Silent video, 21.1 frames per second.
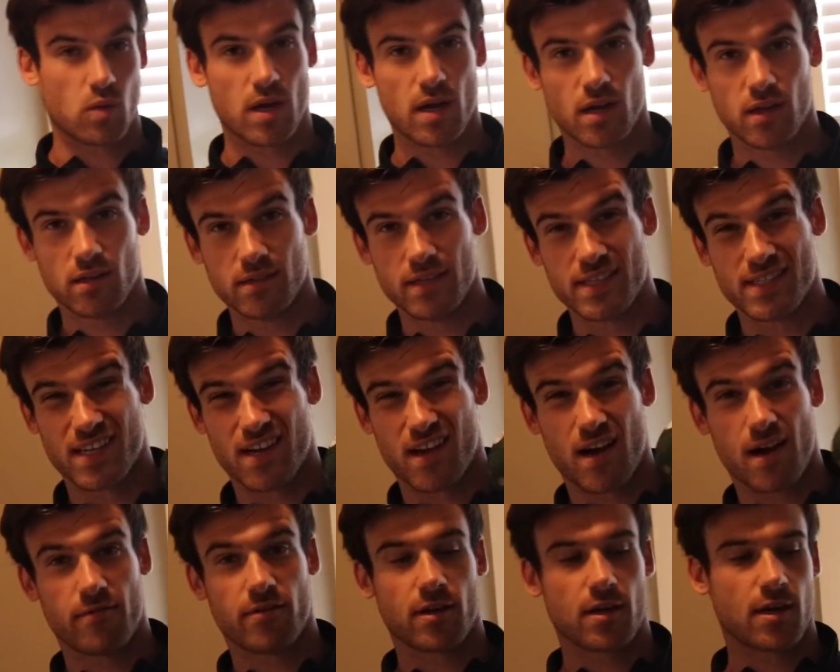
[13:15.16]
well is an
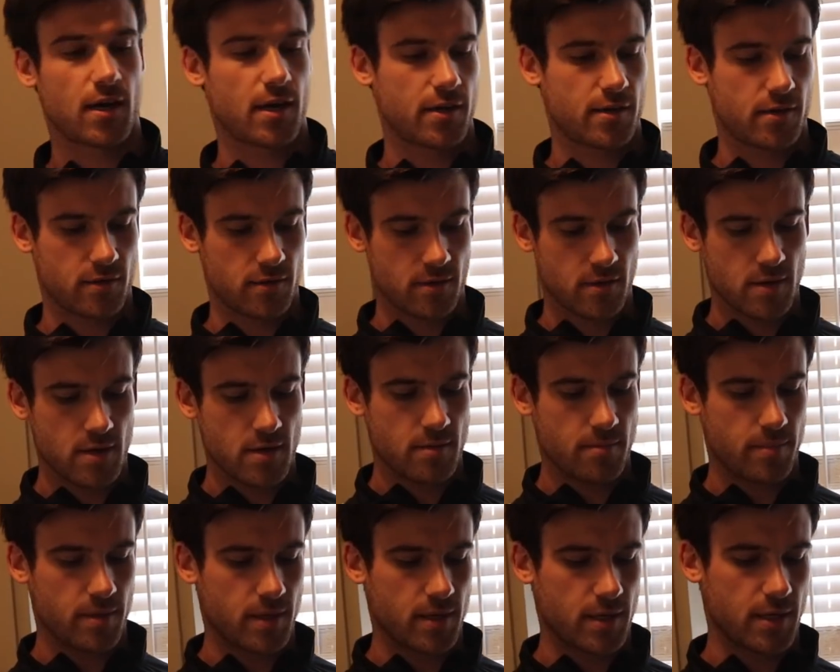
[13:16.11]
avocado,
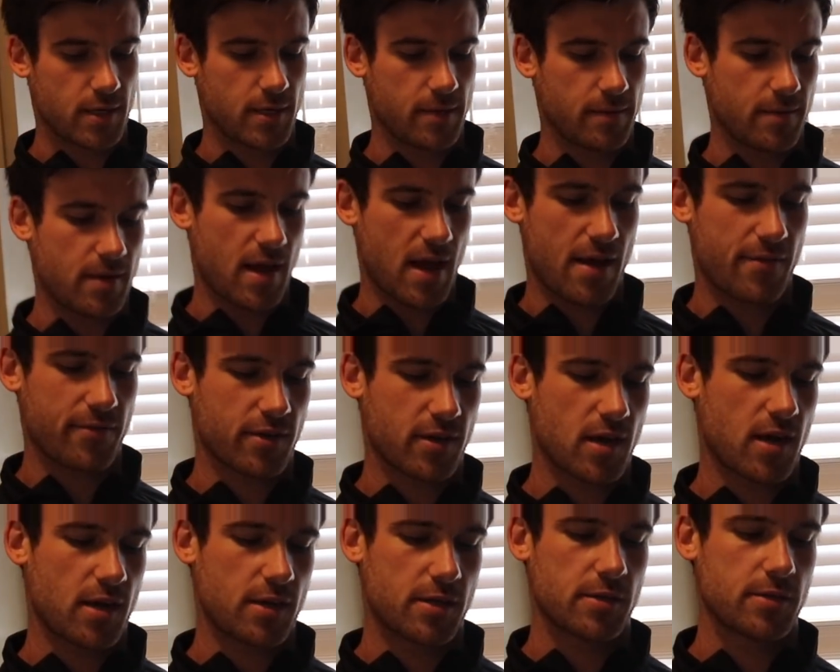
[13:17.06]
but
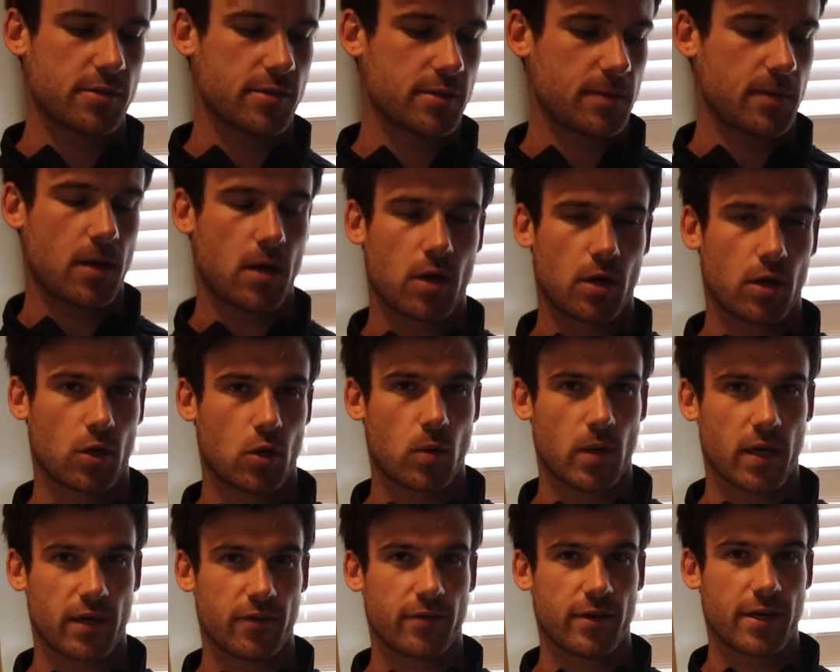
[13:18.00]
avocados aren't
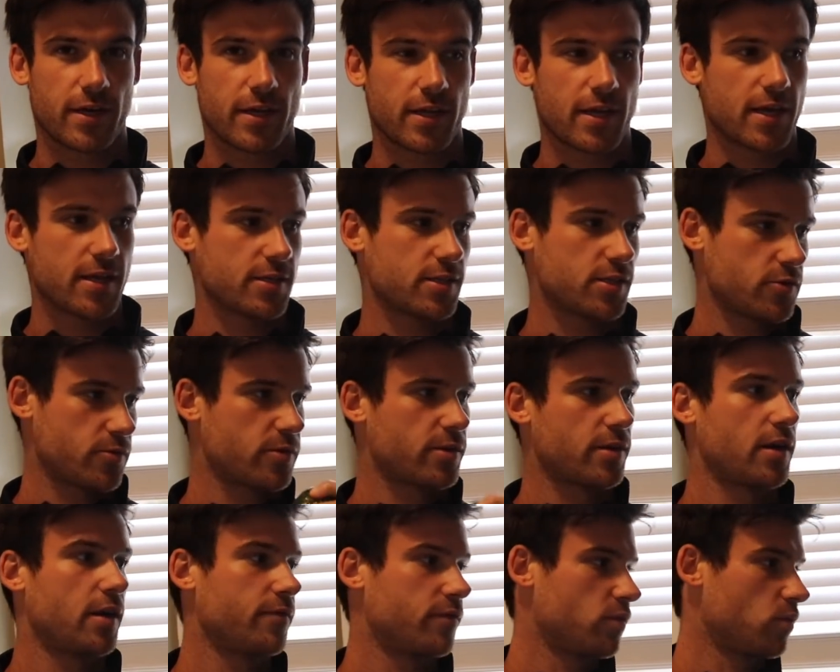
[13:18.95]
quite ready yet, so we're
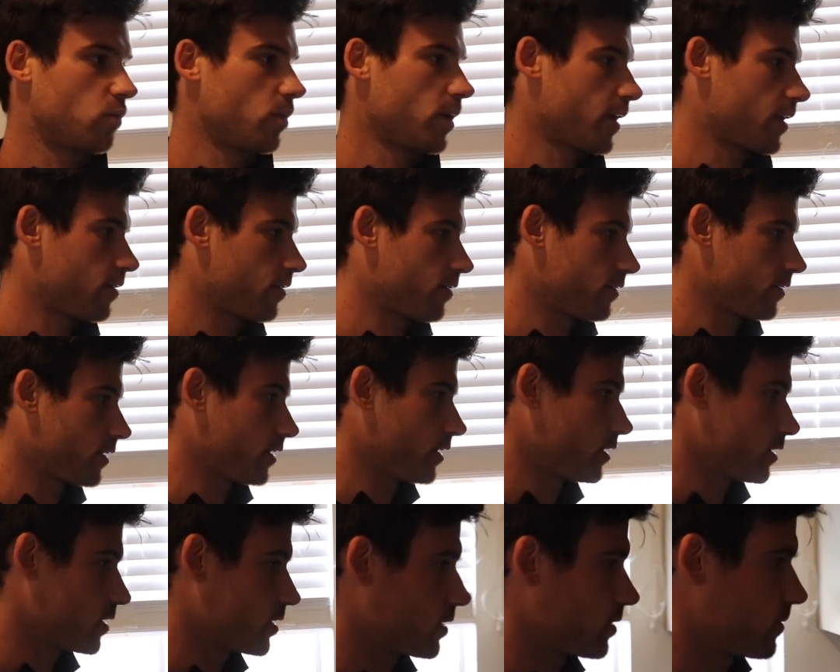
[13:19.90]
gonna have to wait on
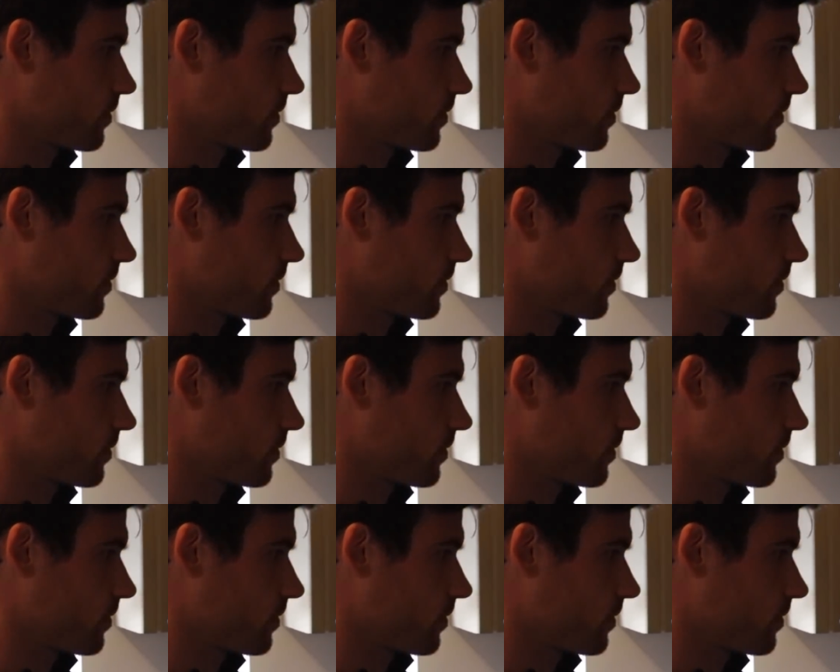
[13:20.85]
these.